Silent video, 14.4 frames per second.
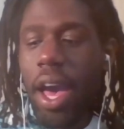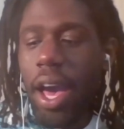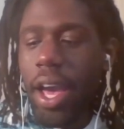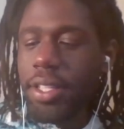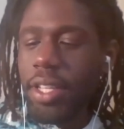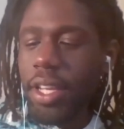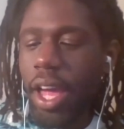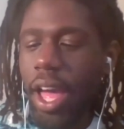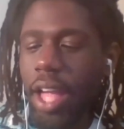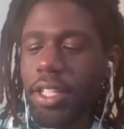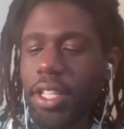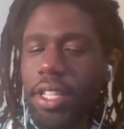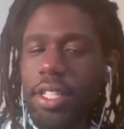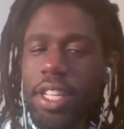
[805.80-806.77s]
did. I
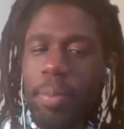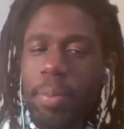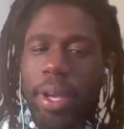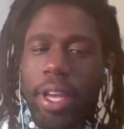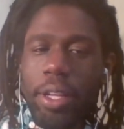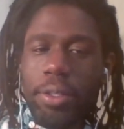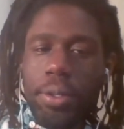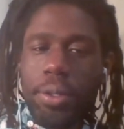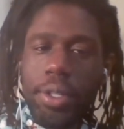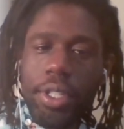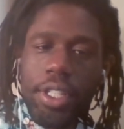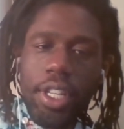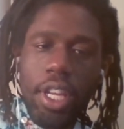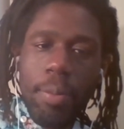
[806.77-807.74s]
actually did my
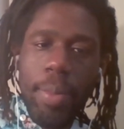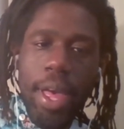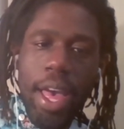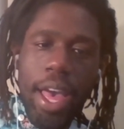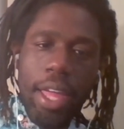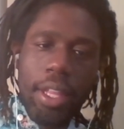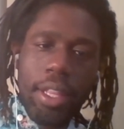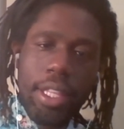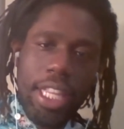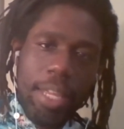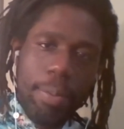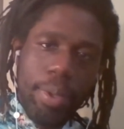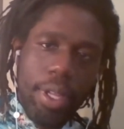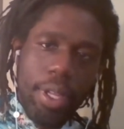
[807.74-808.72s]
internship at
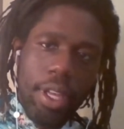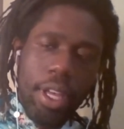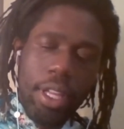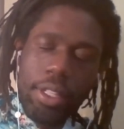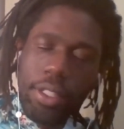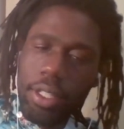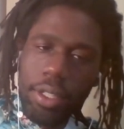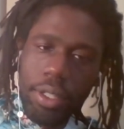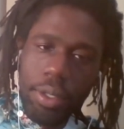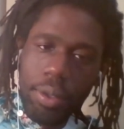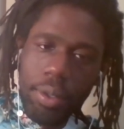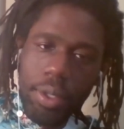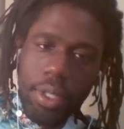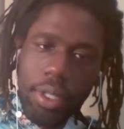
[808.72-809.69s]
Leap
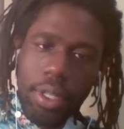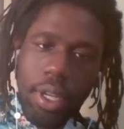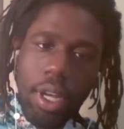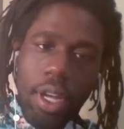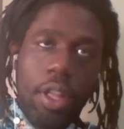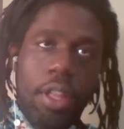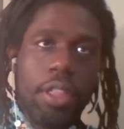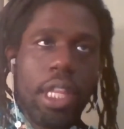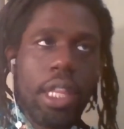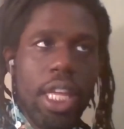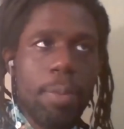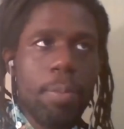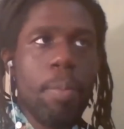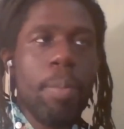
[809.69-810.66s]
Institute, the
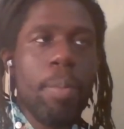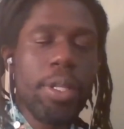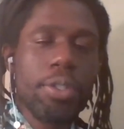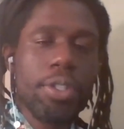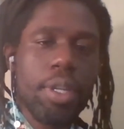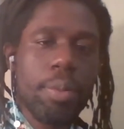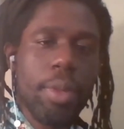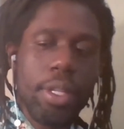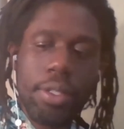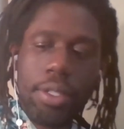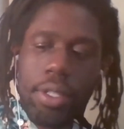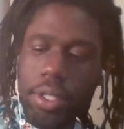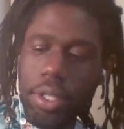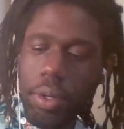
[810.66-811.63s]
Leap Mentorship
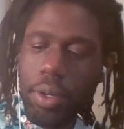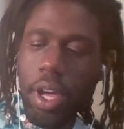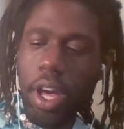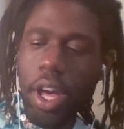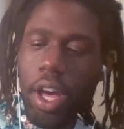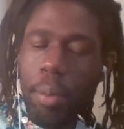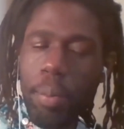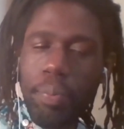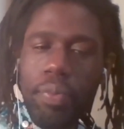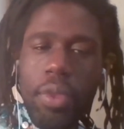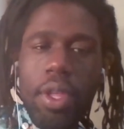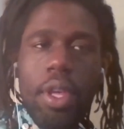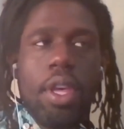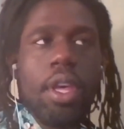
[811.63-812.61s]
Institute.
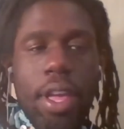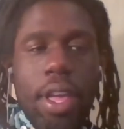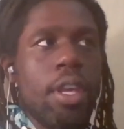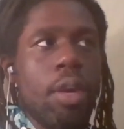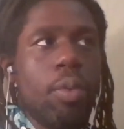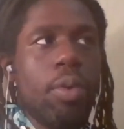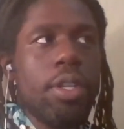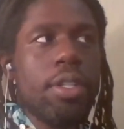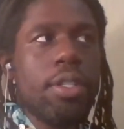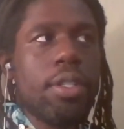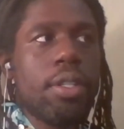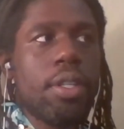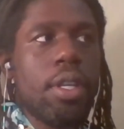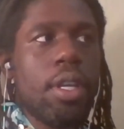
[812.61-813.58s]
It
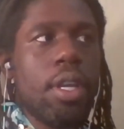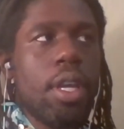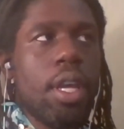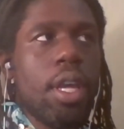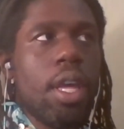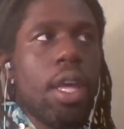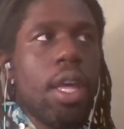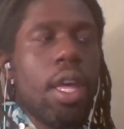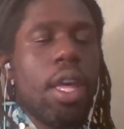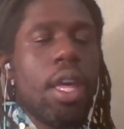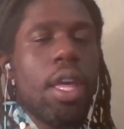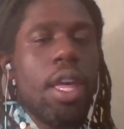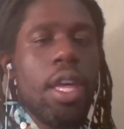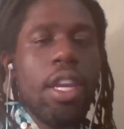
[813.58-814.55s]
was
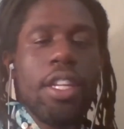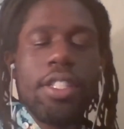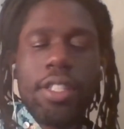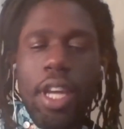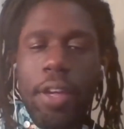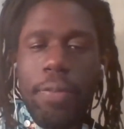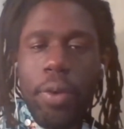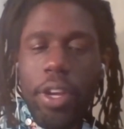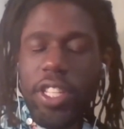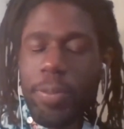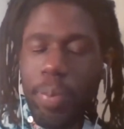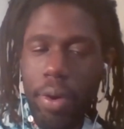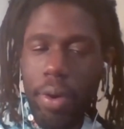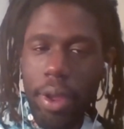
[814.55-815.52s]
an insightful
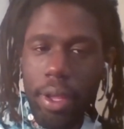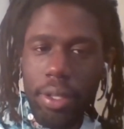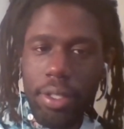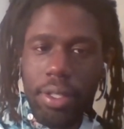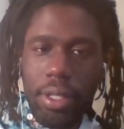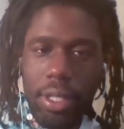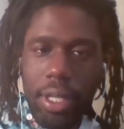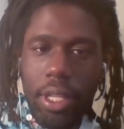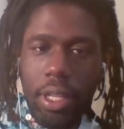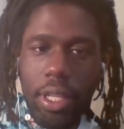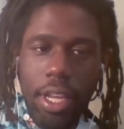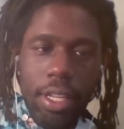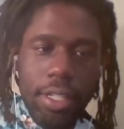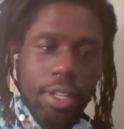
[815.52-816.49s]
experience, to say the
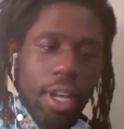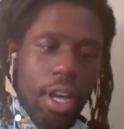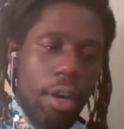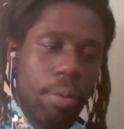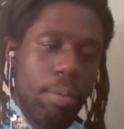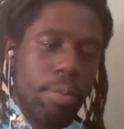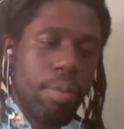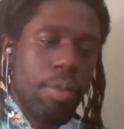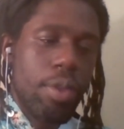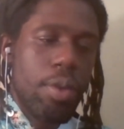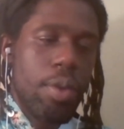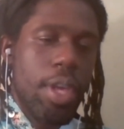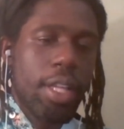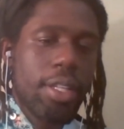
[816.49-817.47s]
least. You
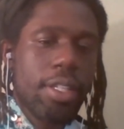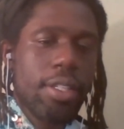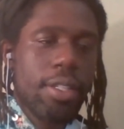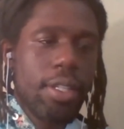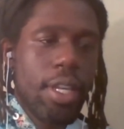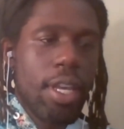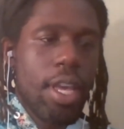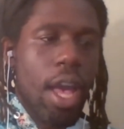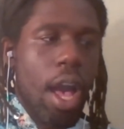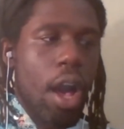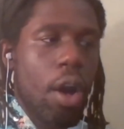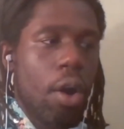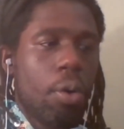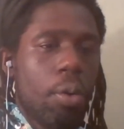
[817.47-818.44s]
get to see
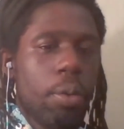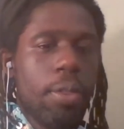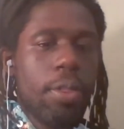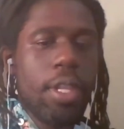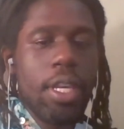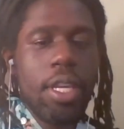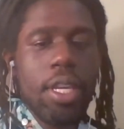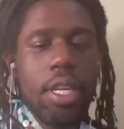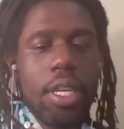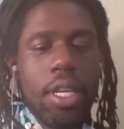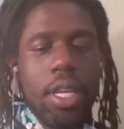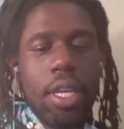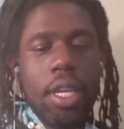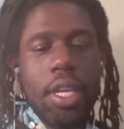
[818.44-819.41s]
how the
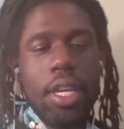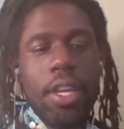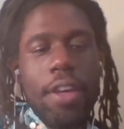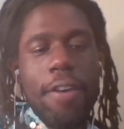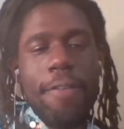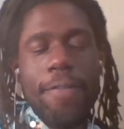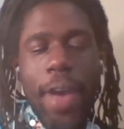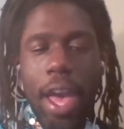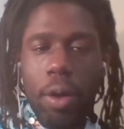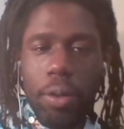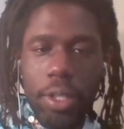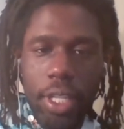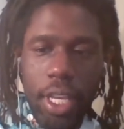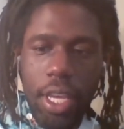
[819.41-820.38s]

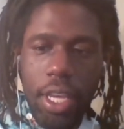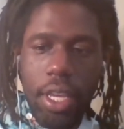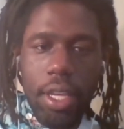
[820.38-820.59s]
faculty